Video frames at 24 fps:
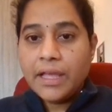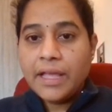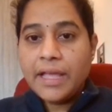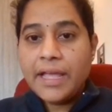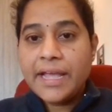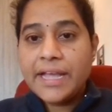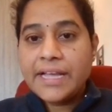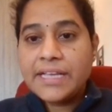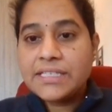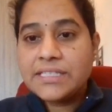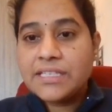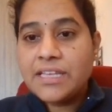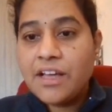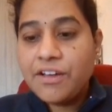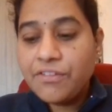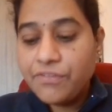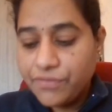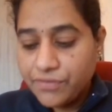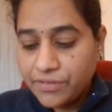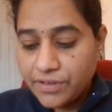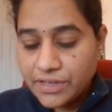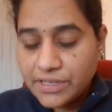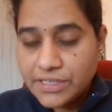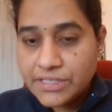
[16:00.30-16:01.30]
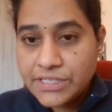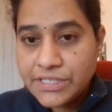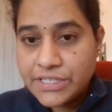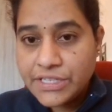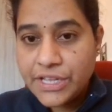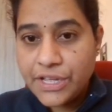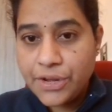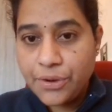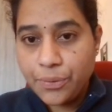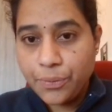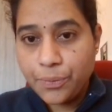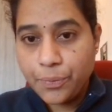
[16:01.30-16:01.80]
x of
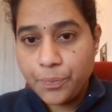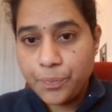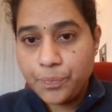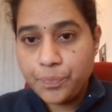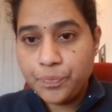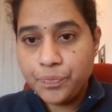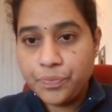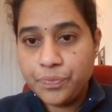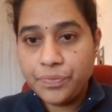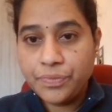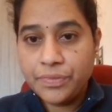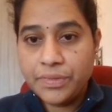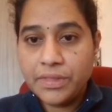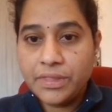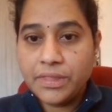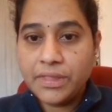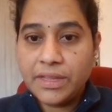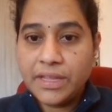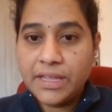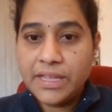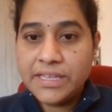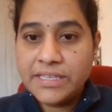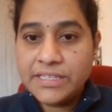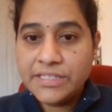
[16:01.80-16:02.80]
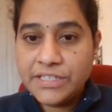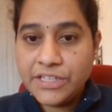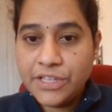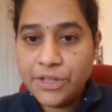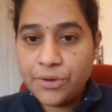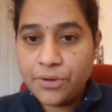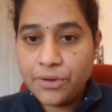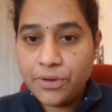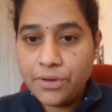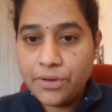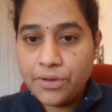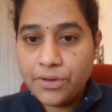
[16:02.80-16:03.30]
0 is
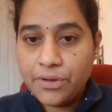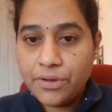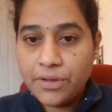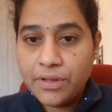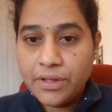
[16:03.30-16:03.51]
0